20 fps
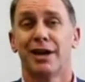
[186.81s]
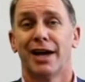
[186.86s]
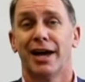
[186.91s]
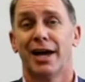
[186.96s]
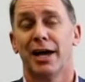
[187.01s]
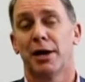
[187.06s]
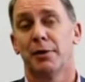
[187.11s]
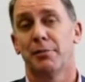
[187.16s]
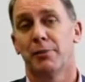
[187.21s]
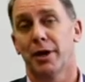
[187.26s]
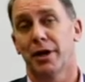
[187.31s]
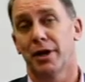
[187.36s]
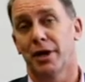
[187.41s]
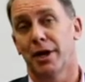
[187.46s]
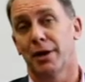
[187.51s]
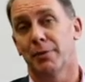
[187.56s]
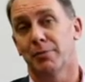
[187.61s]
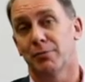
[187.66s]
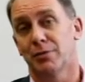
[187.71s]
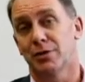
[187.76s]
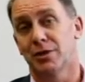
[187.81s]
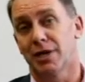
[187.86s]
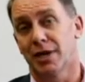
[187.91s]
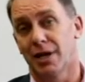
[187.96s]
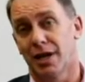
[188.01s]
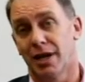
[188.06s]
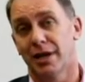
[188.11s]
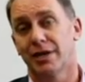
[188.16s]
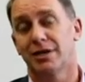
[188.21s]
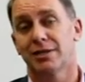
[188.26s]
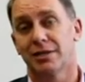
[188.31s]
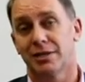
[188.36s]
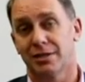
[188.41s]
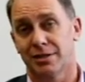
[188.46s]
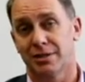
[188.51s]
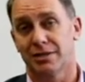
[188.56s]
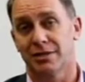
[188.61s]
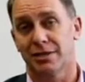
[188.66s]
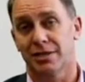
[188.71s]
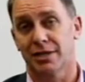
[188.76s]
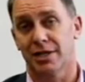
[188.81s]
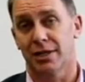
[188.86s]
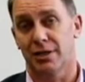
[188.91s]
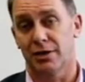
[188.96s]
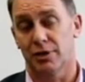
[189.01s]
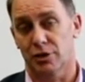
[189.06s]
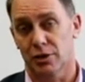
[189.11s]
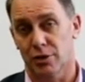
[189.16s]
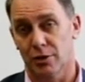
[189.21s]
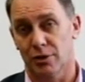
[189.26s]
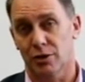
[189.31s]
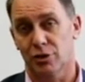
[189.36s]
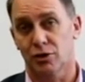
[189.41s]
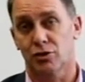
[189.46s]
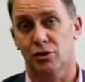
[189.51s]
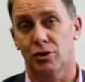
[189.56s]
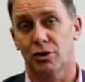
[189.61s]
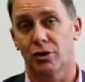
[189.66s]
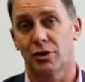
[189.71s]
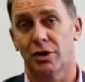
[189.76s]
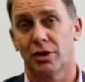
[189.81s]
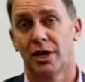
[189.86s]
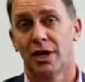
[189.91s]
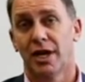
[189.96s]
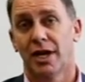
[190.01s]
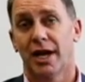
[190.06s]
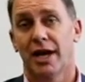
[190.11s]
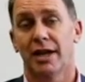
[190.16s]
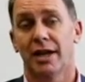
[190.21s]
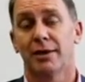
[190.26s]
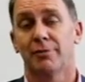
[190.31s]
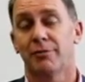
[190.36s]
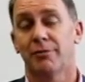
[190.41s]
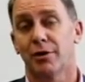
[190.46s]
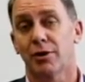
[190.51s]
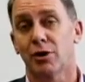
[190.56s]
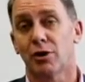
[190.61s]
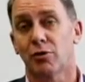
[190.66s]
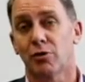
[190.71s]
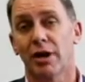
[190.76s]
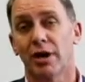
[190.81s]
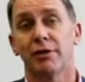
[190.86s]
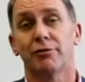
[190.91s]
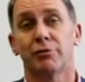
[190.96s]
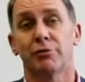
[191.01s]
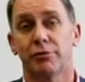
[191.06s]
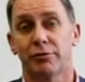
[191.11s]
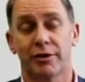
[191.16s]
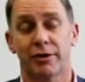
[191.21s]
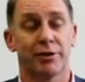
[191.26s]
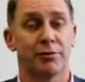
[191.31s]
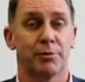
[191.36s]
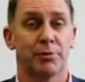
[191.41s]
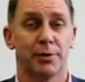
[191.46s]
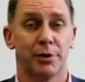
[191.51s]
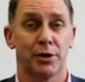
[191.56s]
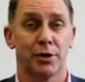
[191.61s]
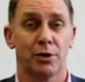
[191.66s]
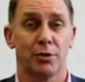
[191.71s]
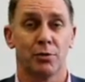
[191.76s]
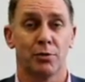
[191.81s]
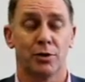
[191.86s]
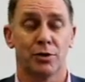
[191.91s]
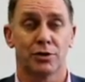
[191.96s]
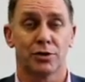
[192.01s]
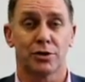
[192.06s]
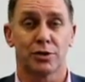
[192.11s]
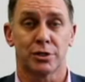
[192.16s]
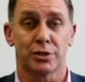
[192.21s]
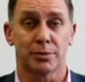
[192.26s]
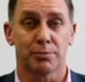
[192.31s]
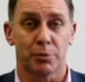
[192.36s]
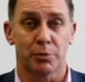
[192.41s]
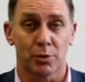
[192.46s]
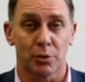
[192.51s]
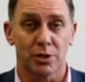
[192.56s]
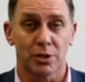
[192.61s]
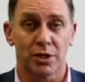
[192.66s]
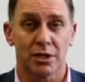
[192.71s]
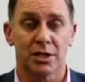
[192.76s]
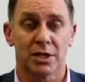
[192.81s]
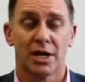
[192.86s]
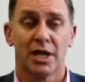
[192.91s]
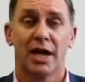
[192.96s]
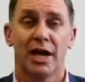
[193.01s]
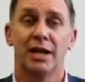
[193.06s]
and I'm delighted to say that it's going strong, and I'm very grateful for everybody who wants to support it.